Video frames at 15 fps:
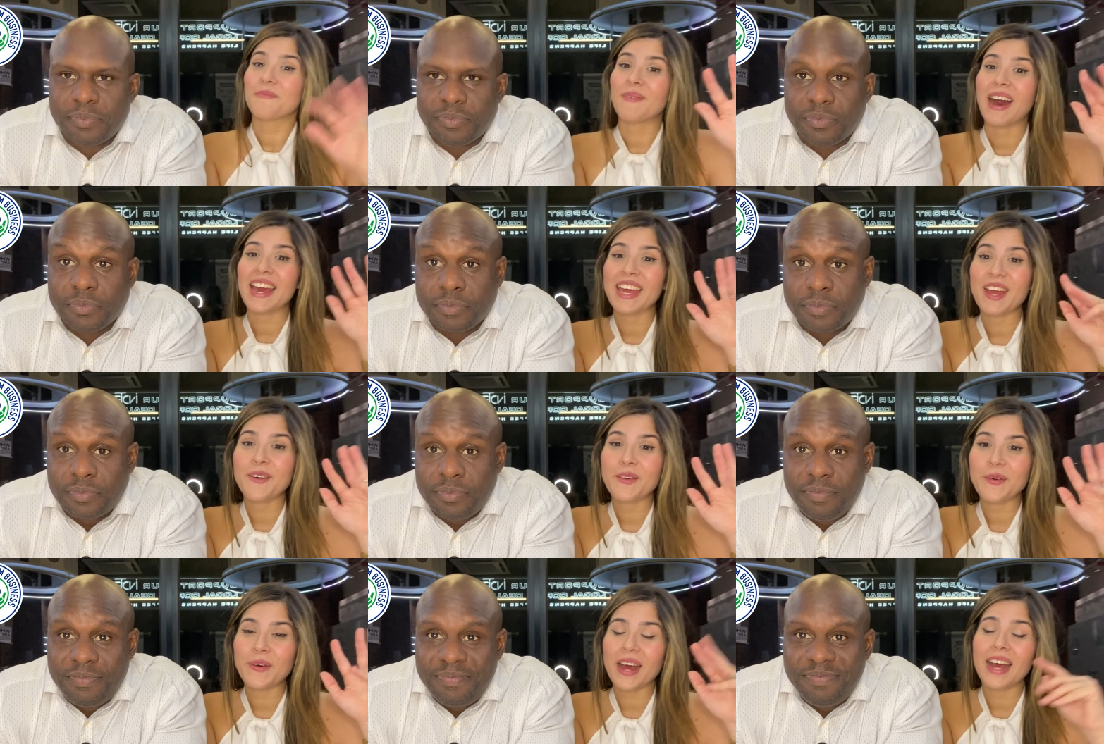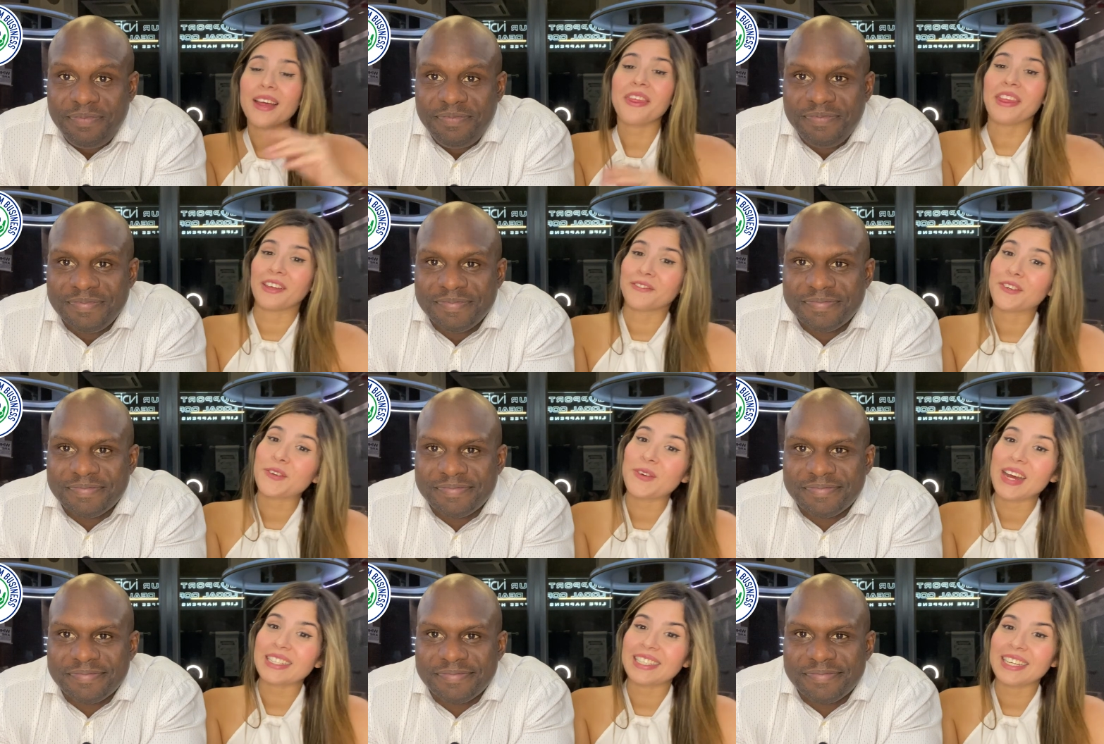Speaker 1: Bye, everyone. Thanks
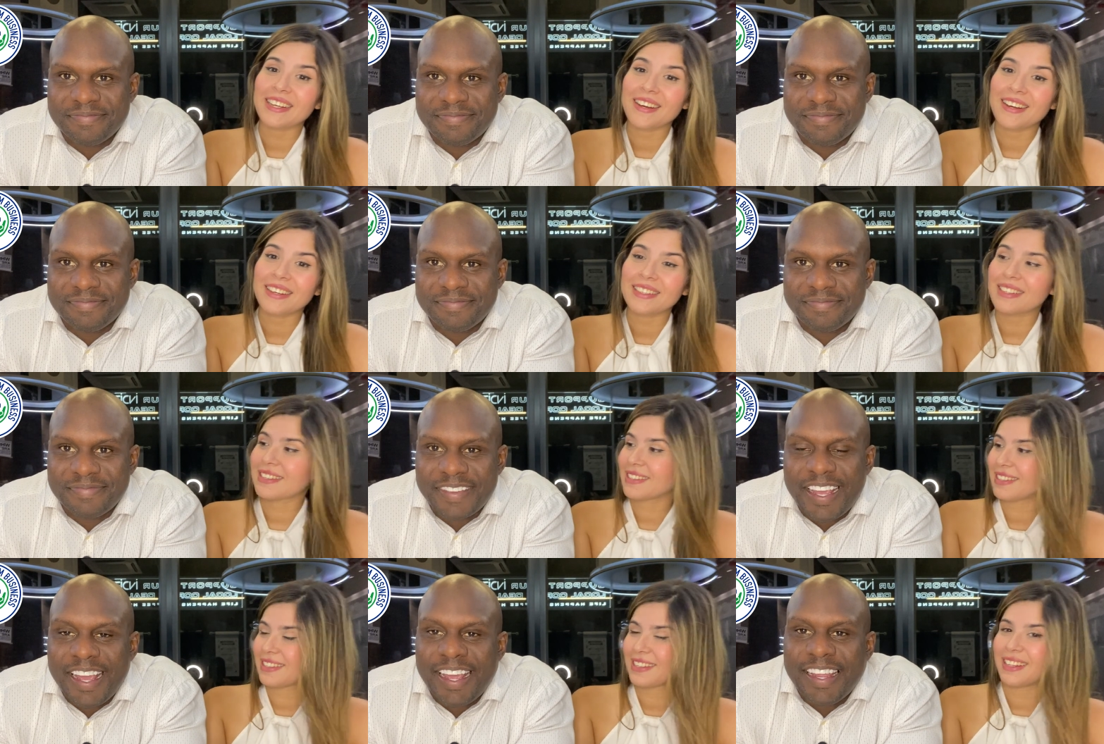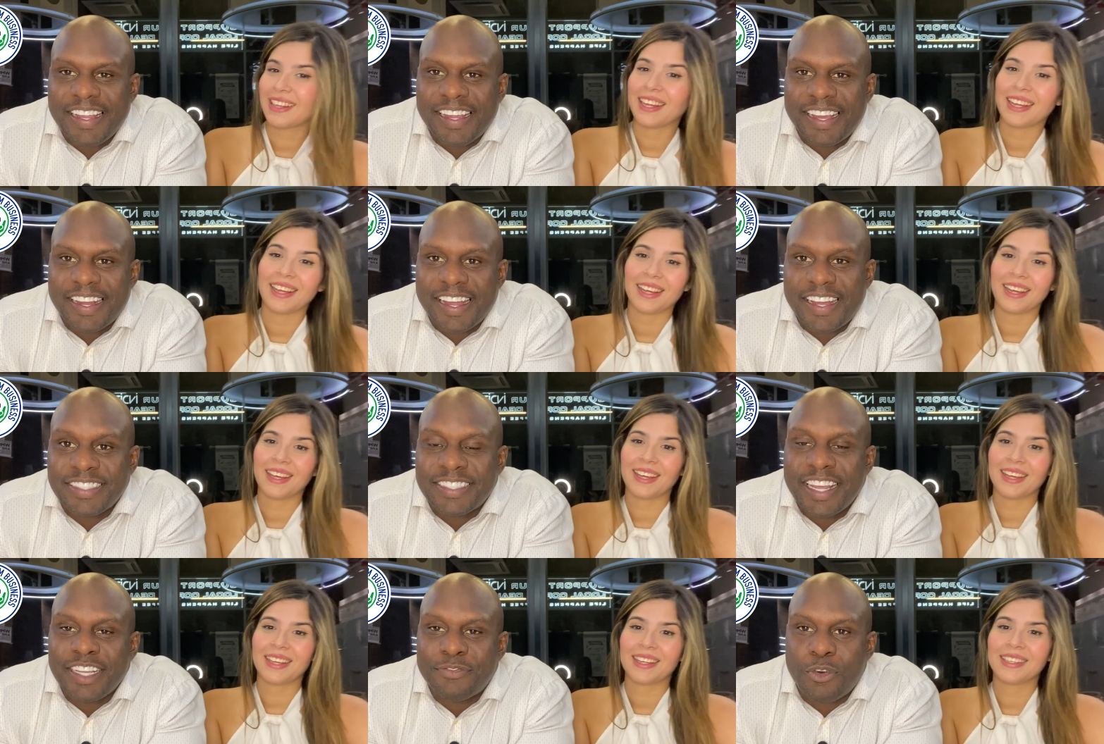for watching us.
Speaker 2: Yeah,
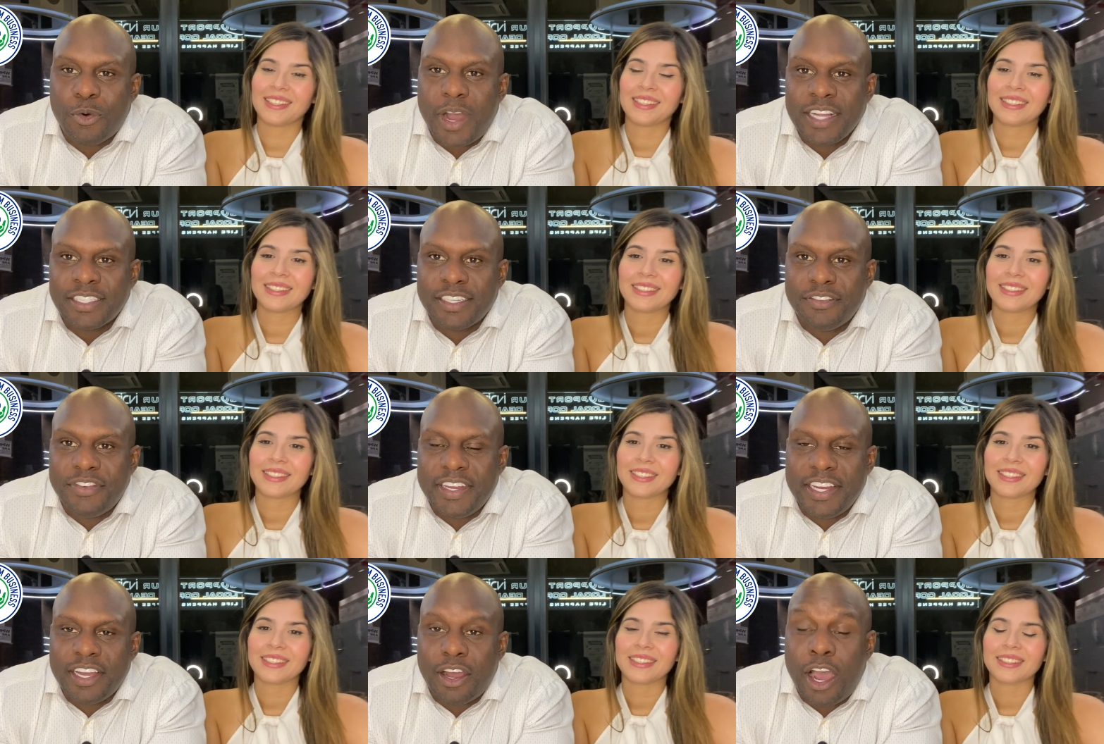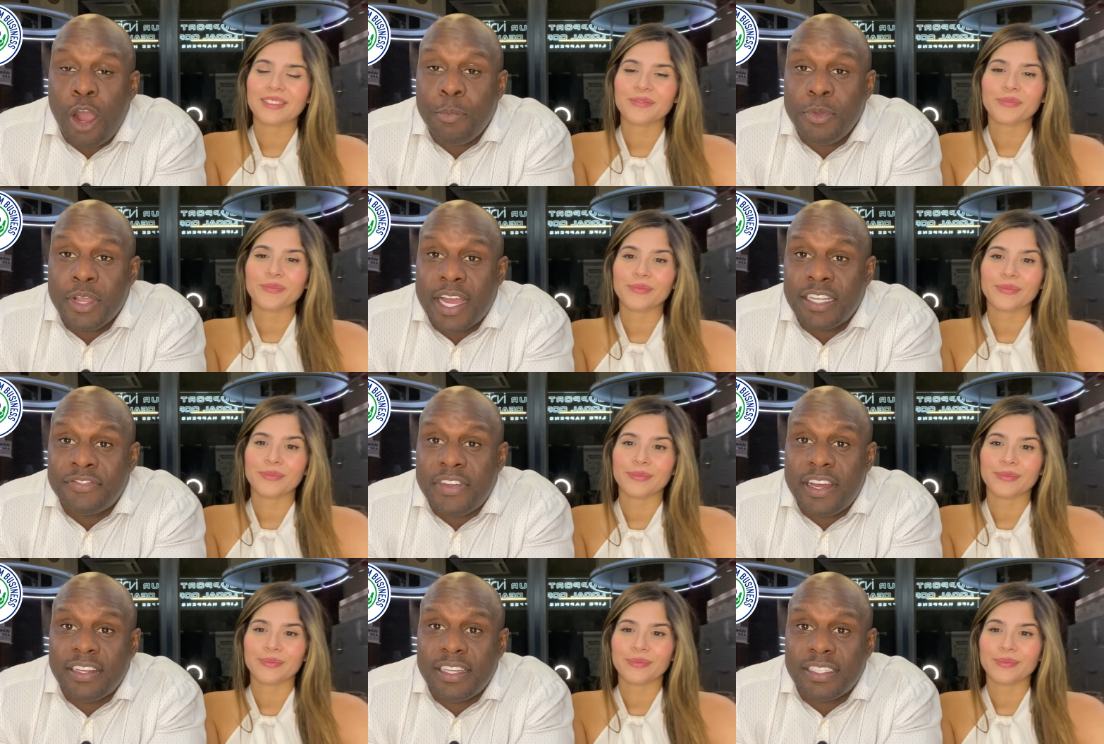guys, thanks for watching the video. I hope you guys
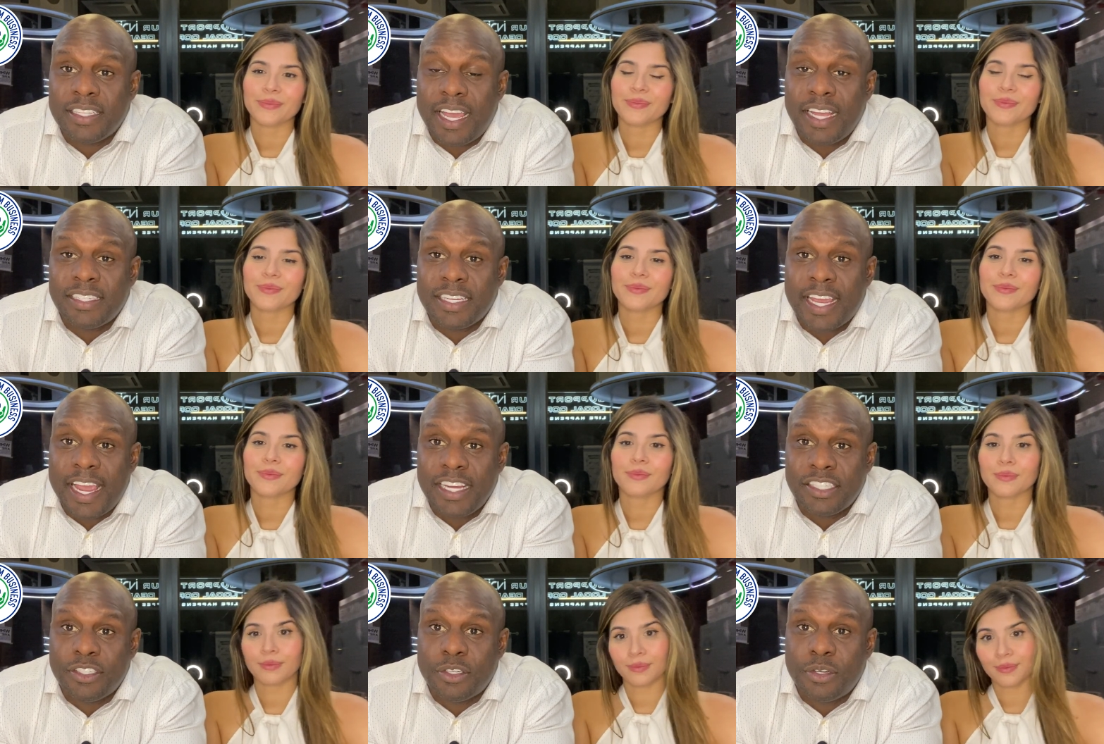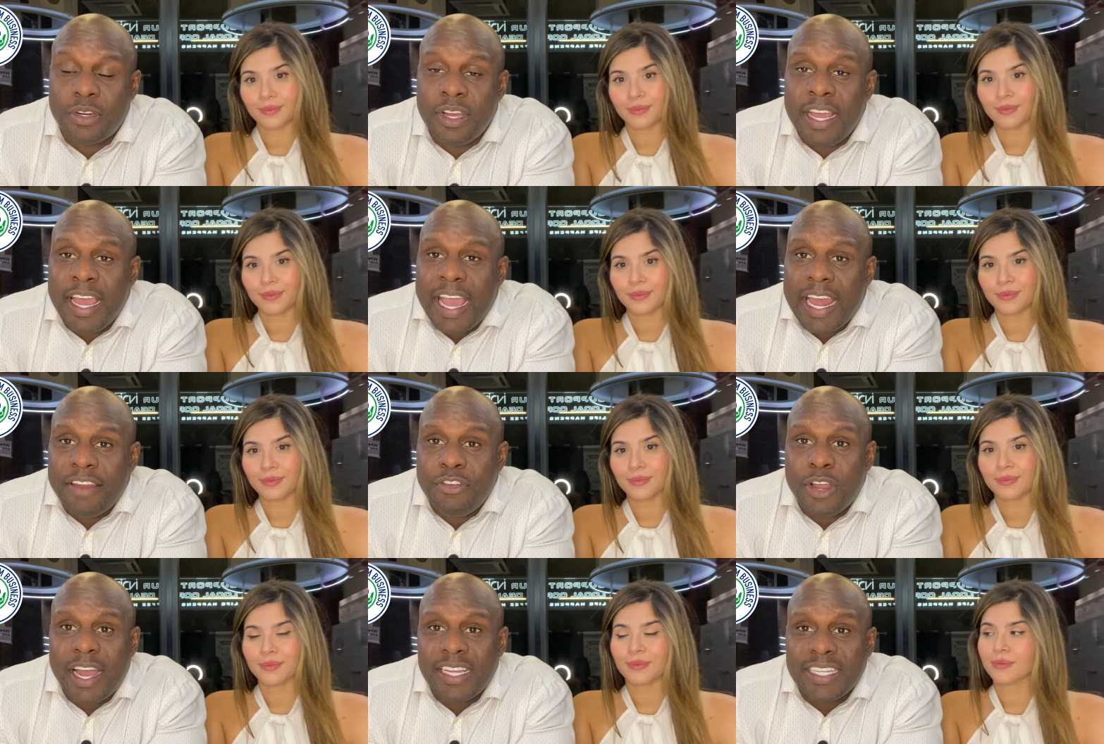found this educational. And
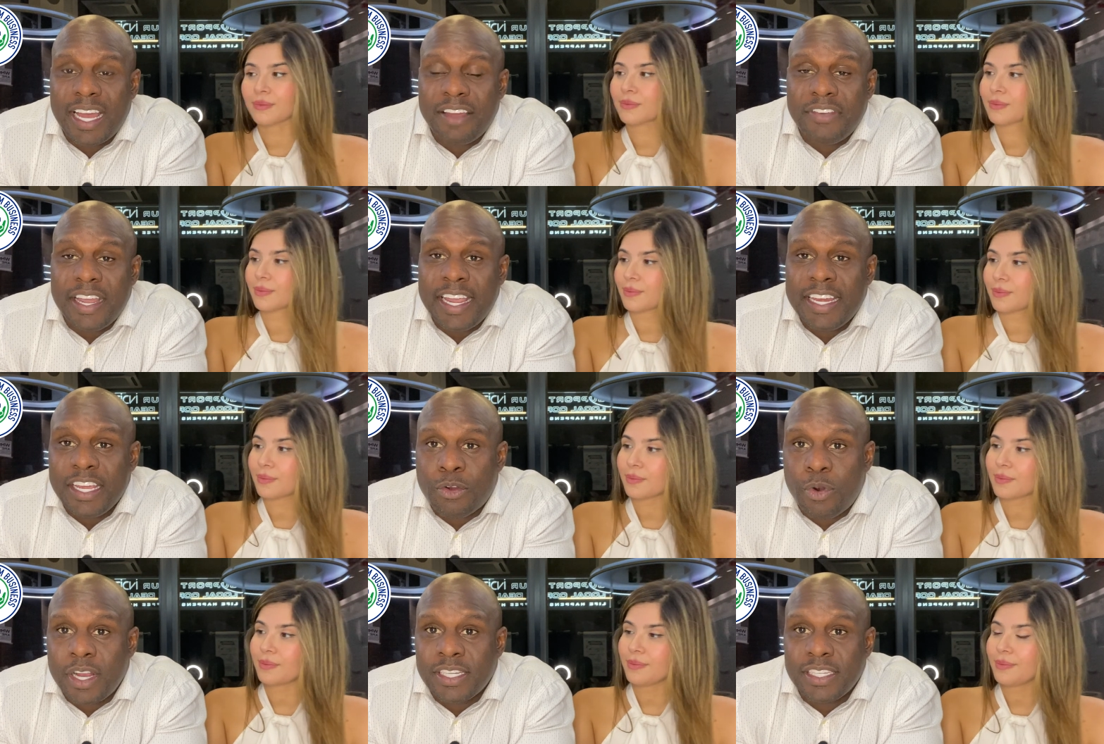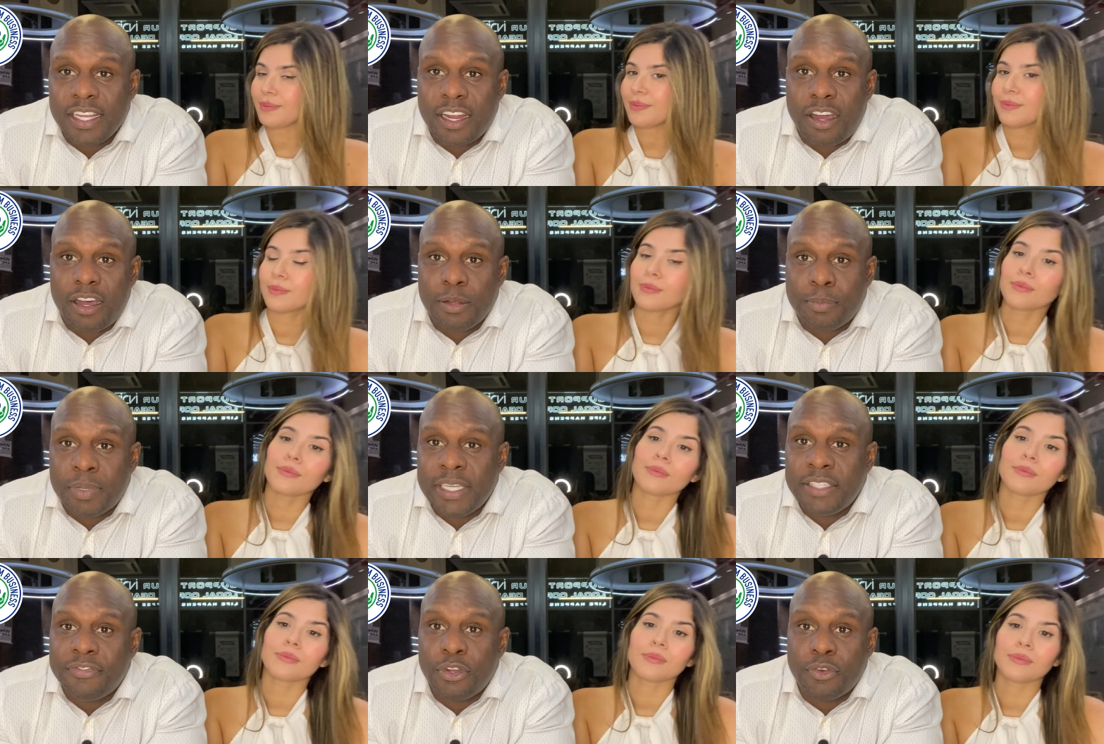if you guys have any questions at all,
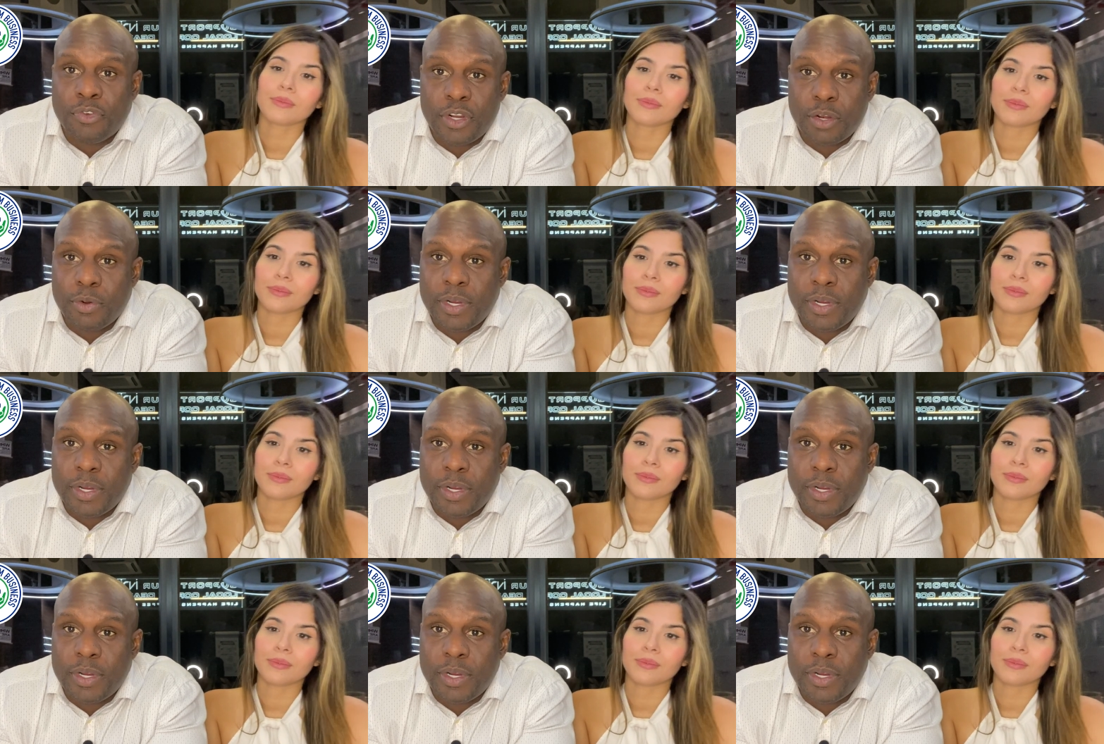please feel free to